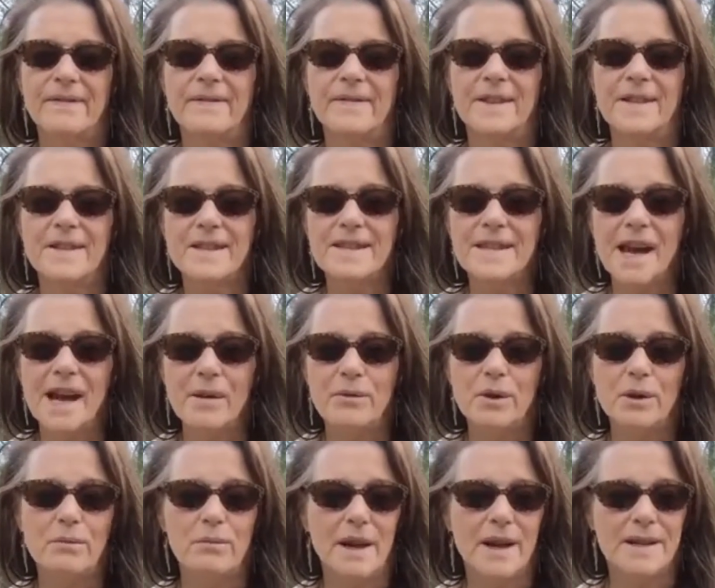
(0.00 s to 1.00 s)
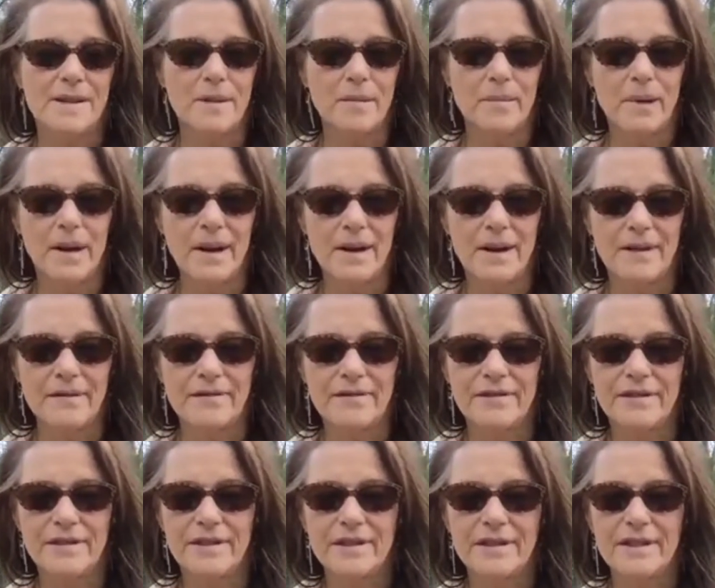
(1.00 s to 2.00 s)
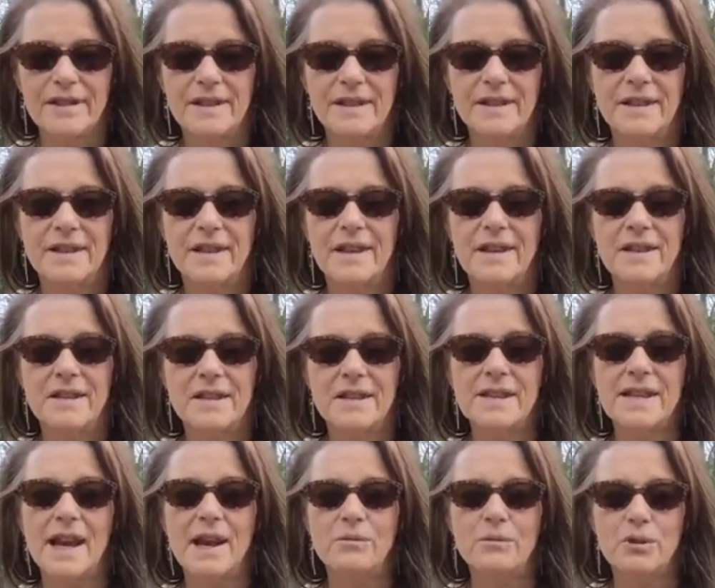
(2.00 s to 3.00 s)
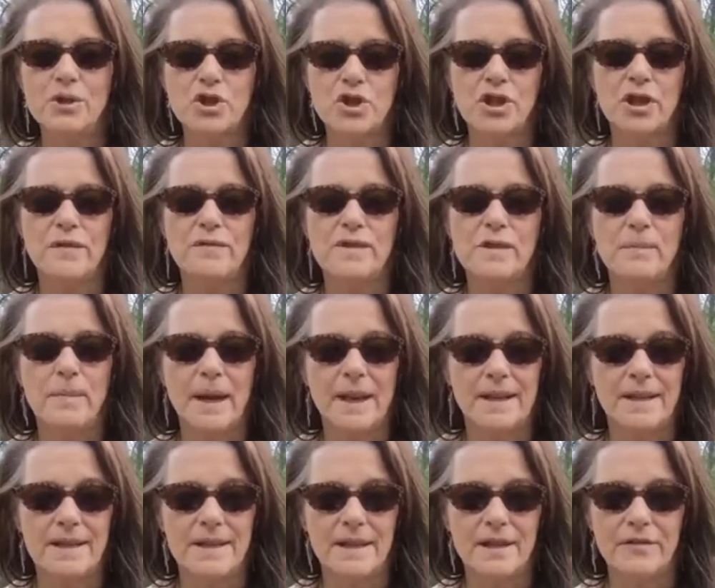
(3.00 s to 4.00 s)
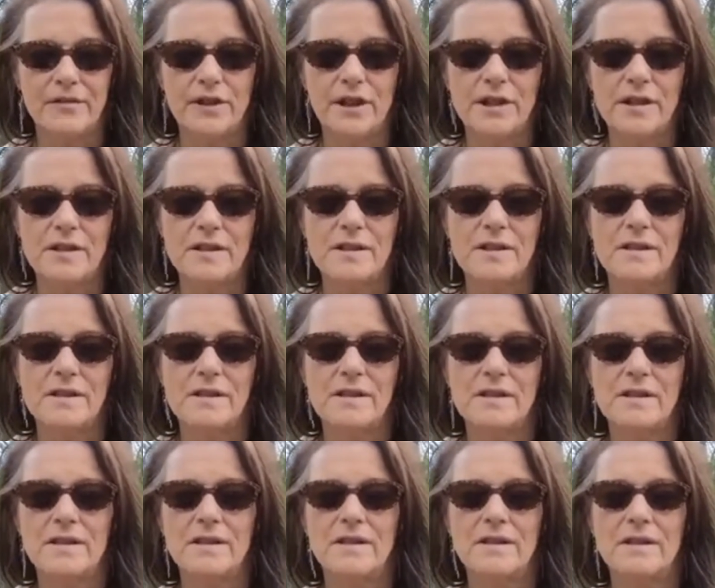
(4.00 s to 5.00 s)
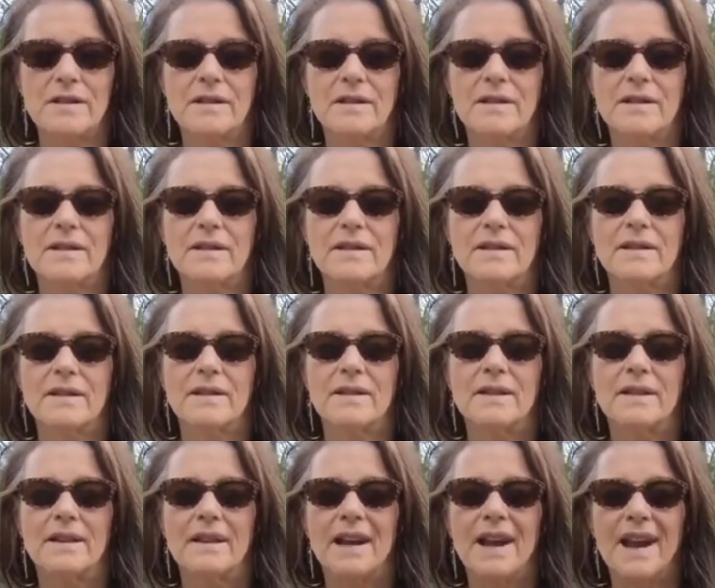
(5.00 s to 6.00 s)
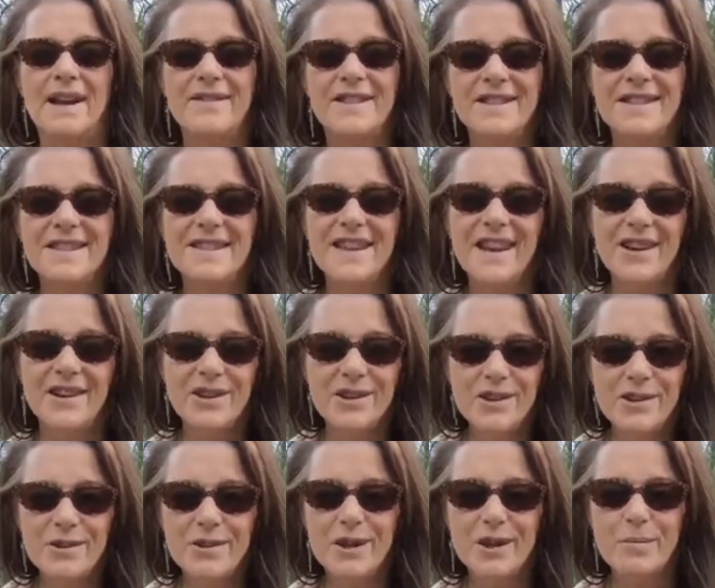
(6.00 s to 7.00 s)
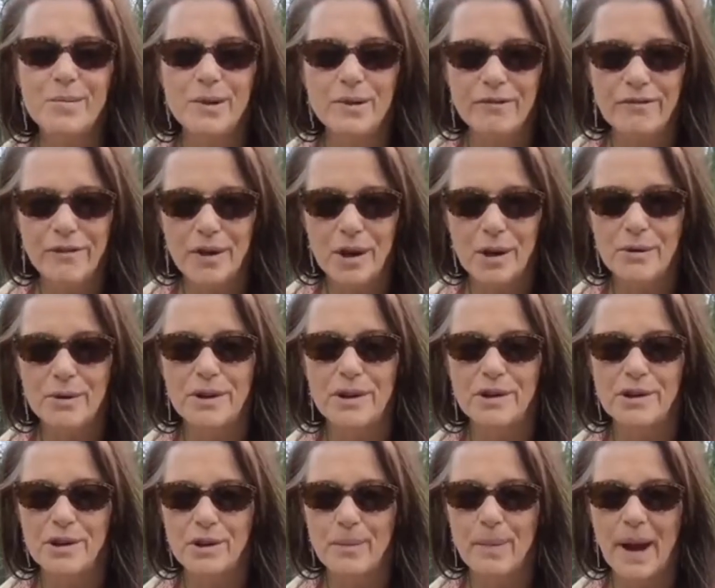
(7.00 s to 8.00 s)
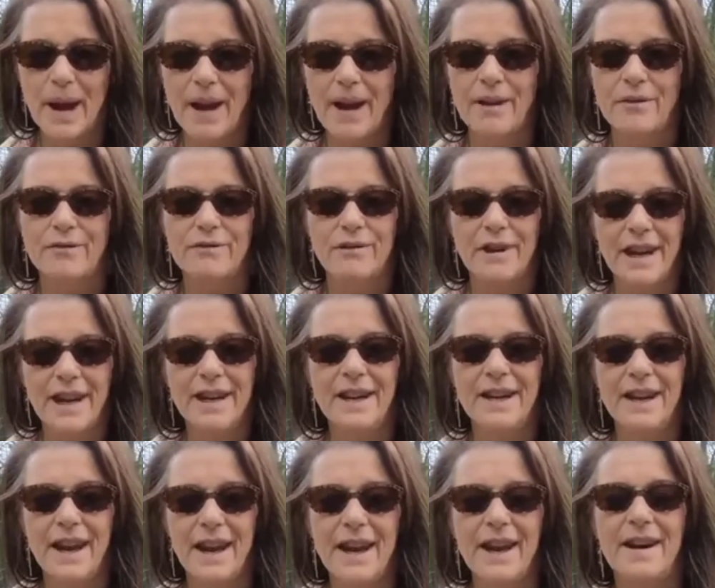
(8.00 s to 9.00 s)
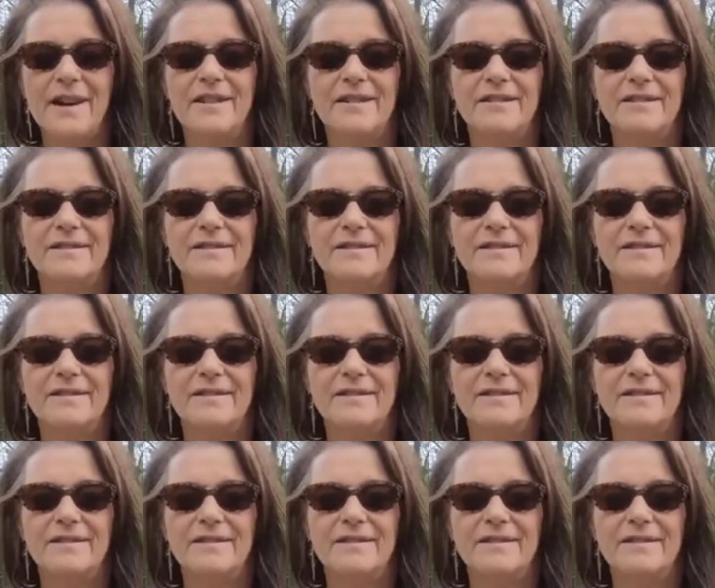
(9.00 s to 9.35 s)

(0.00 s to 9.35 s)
This is how we'll rise above. This is how we'll shift and make a difference. And this is how you can move forward on your path right now.